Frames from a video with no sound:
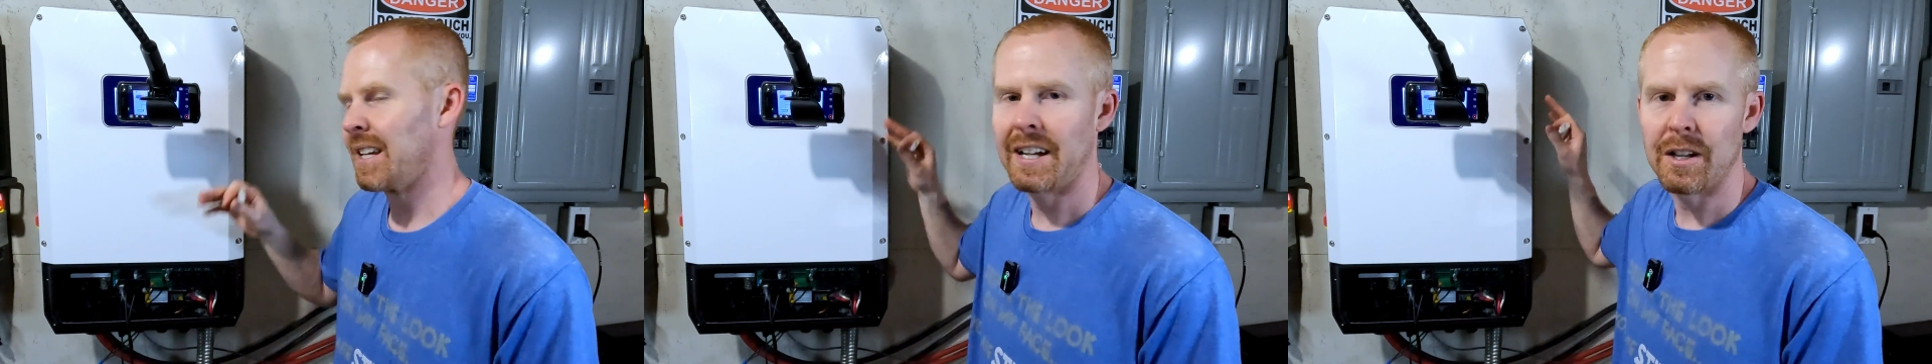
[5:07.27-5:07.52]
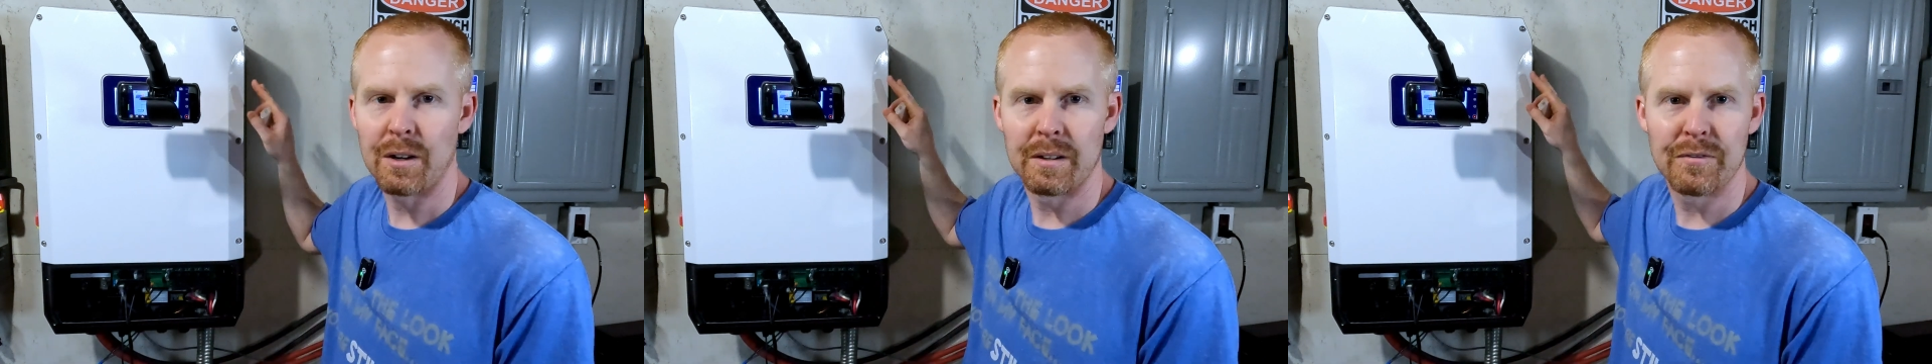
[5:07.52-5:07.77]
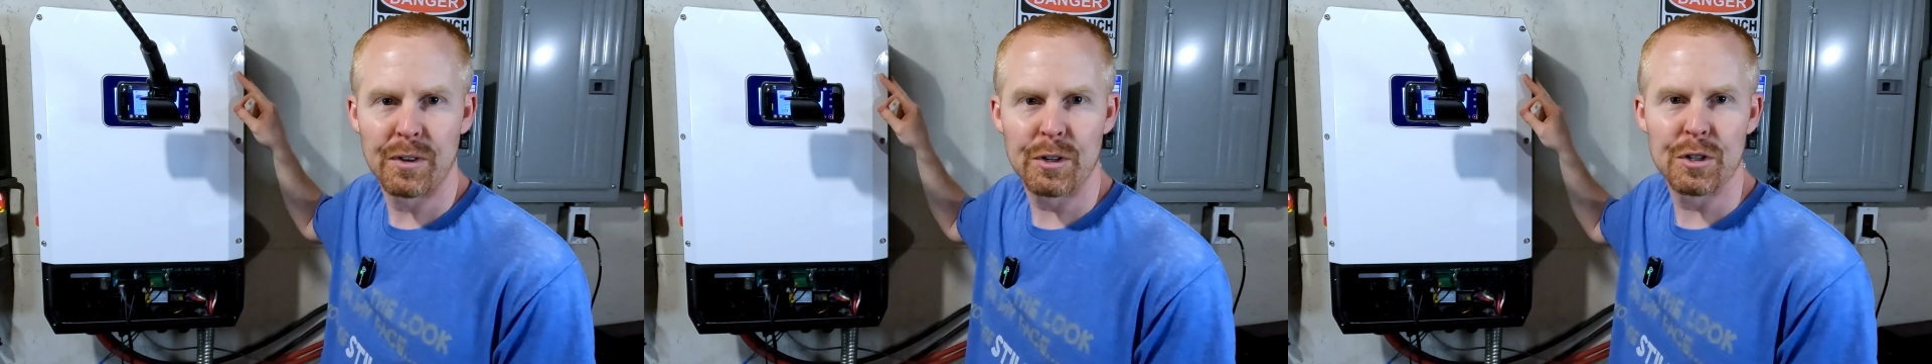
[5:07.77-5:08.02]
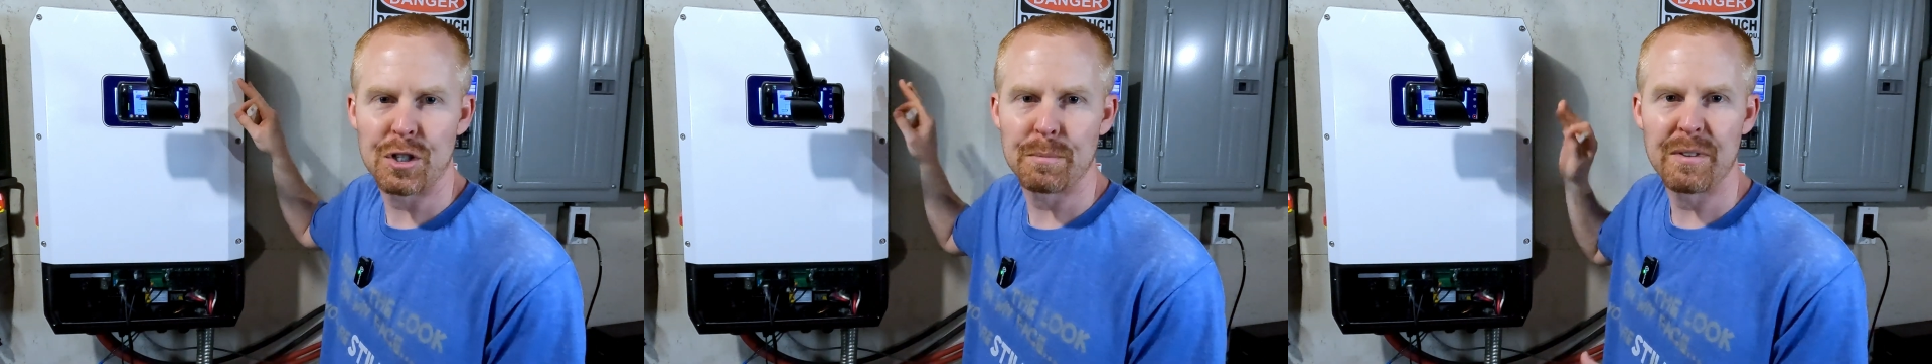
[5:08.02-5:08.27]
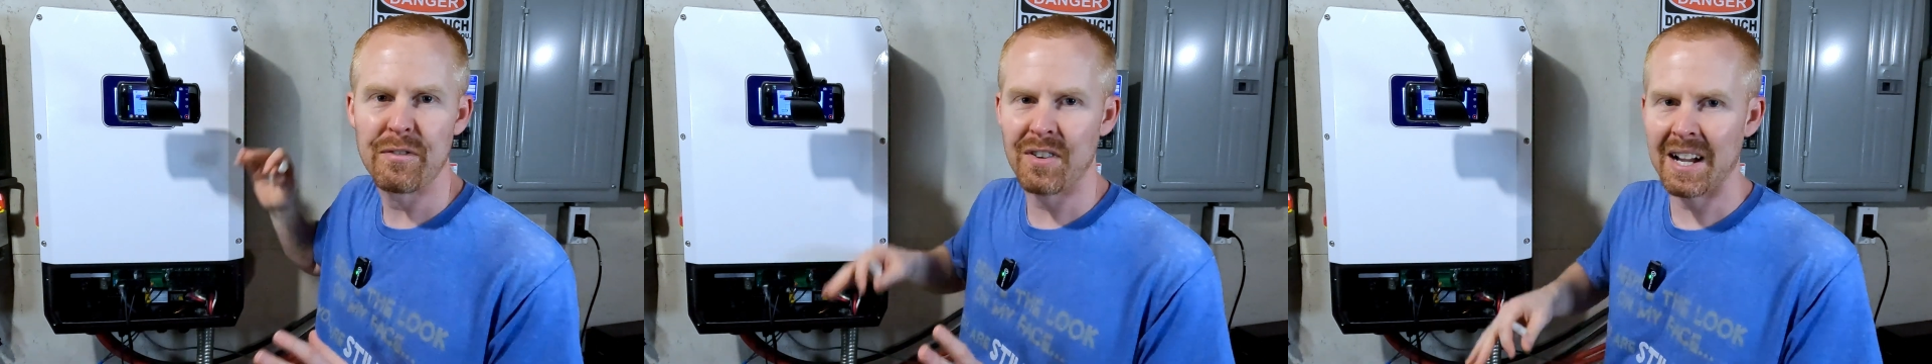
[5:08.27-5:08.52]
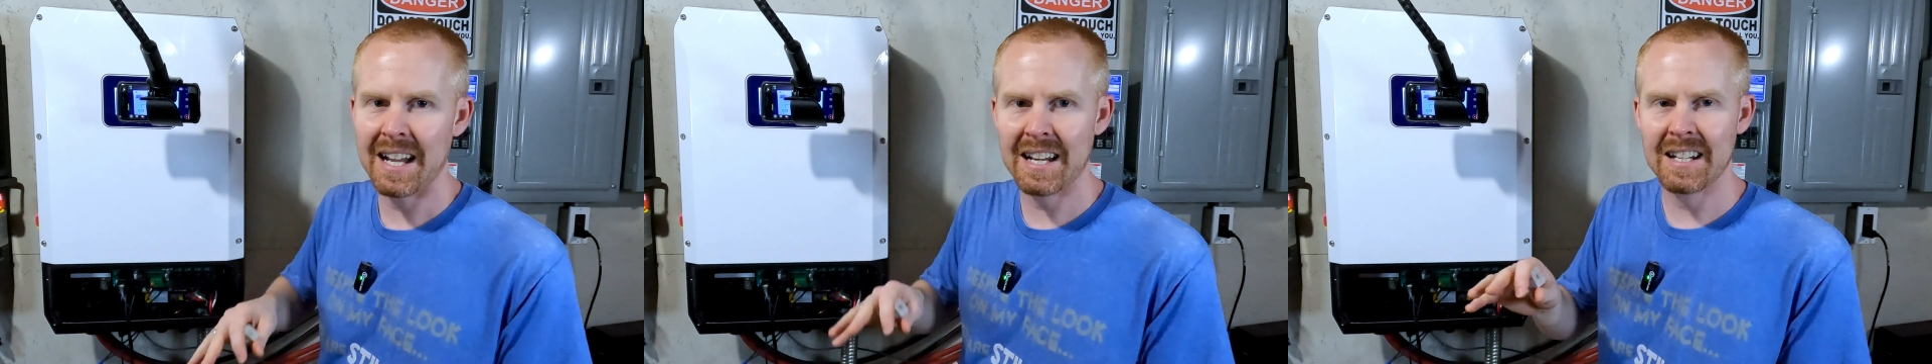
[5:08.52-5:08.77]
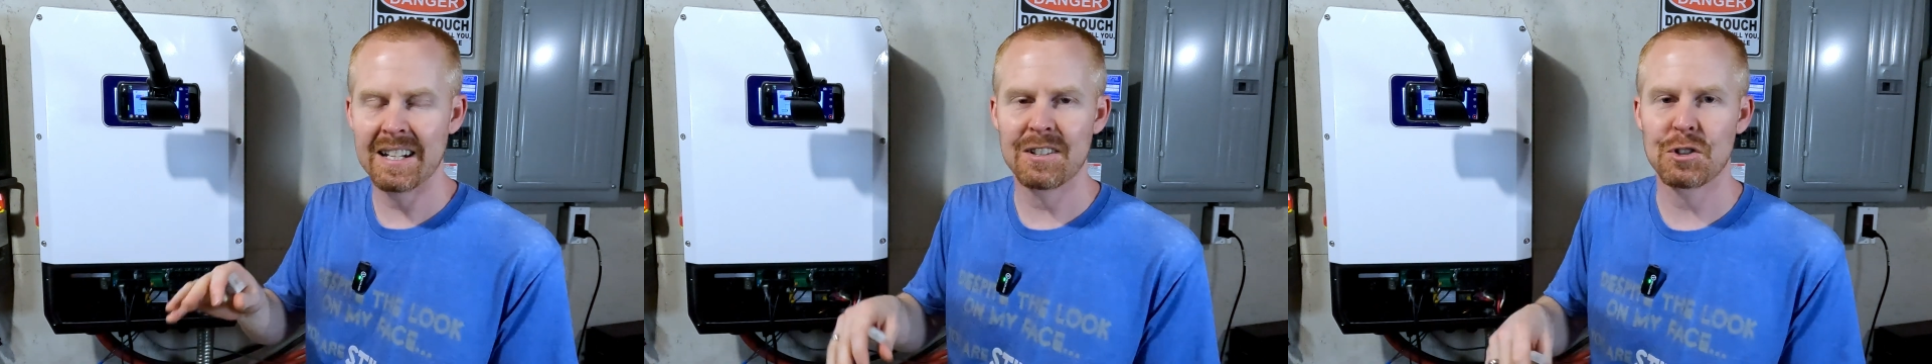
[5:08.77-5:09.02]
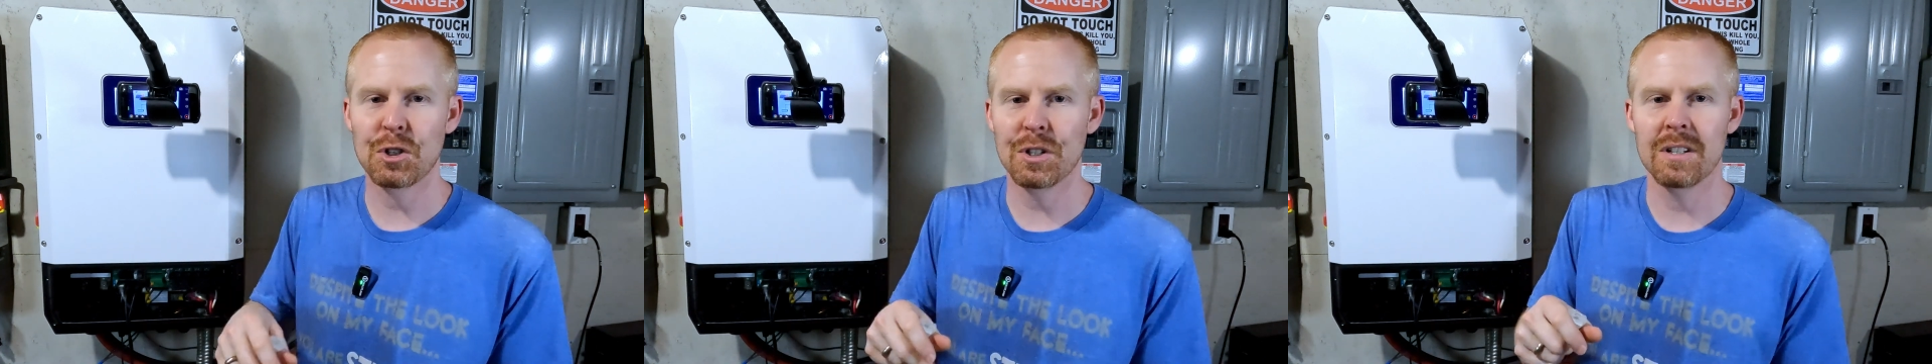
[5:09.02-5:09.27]
Now your inverter should be fine
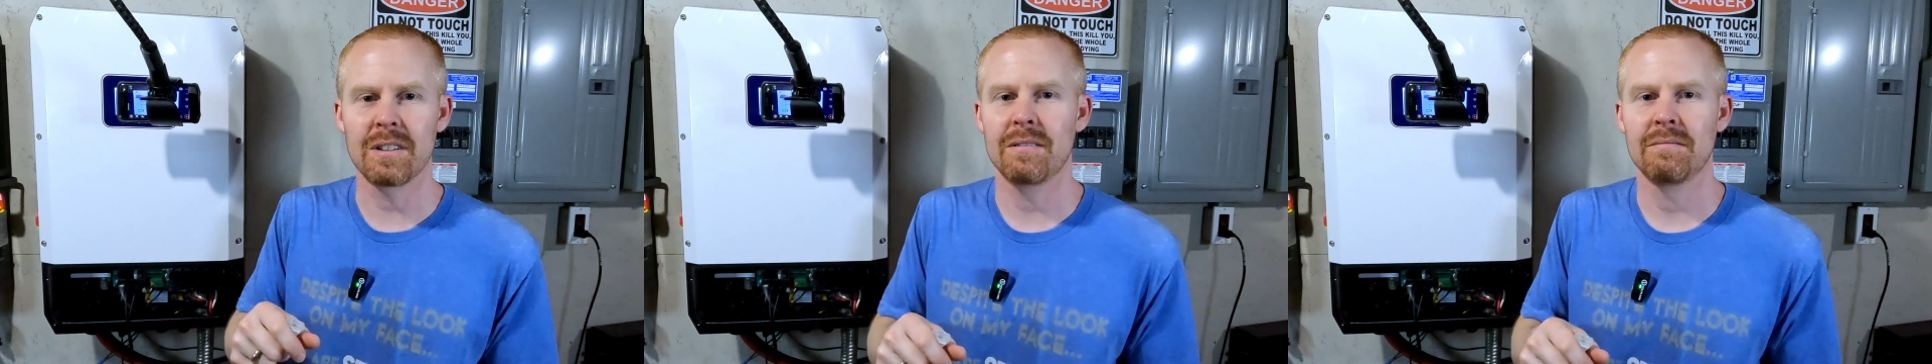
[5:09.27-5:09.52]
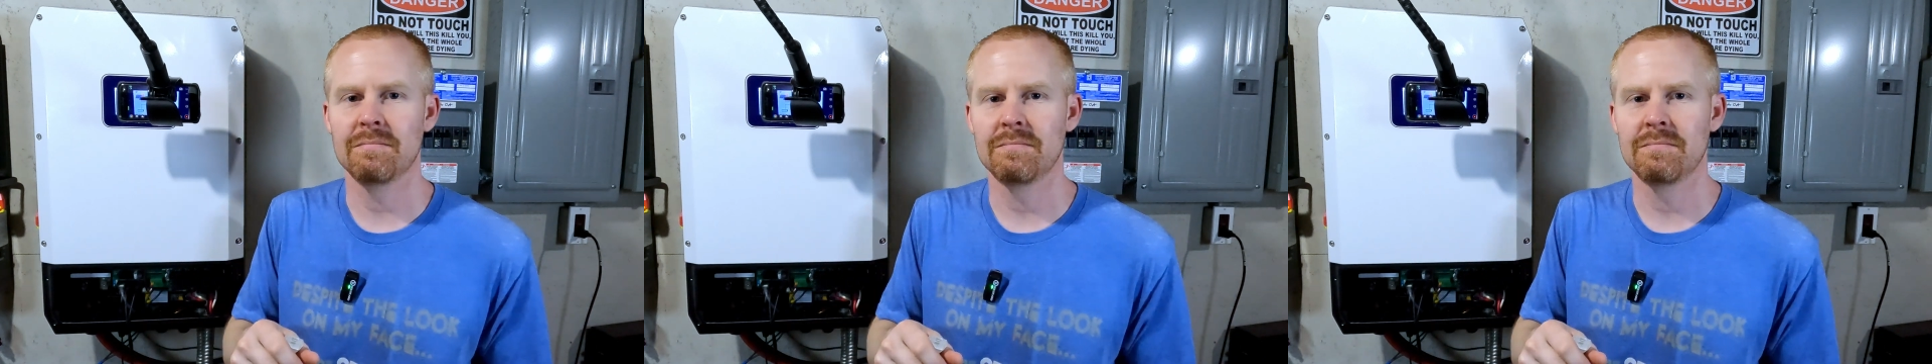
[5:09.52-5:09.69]
and shouldn't